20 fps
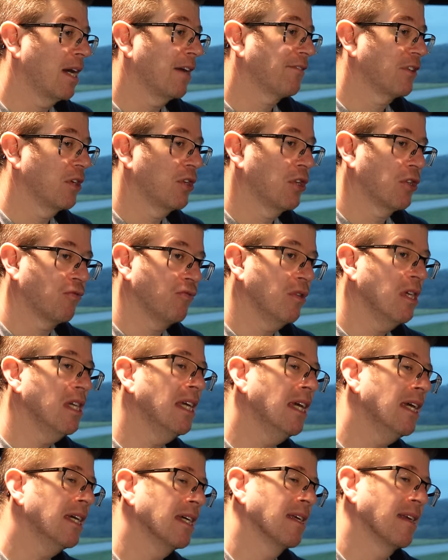after 3
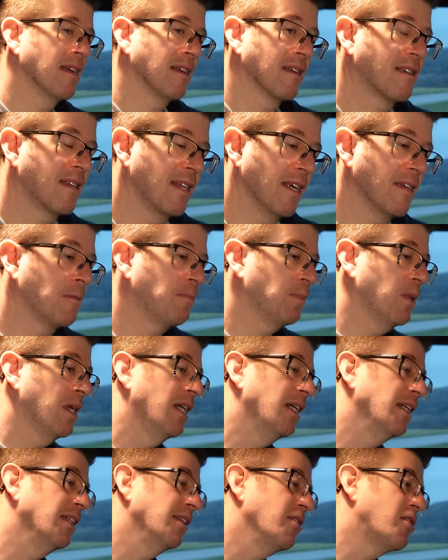years, there's
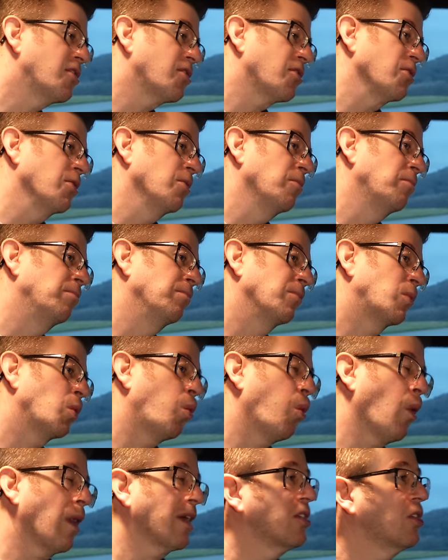been some
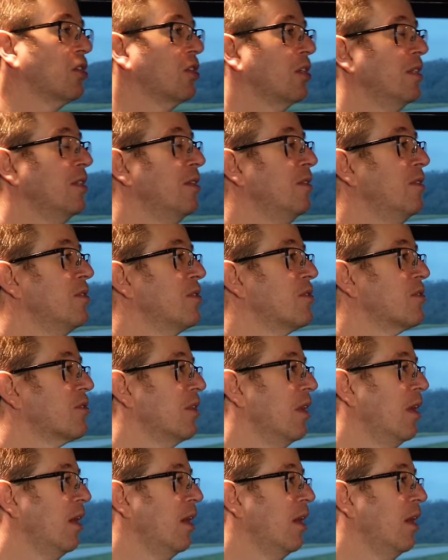questions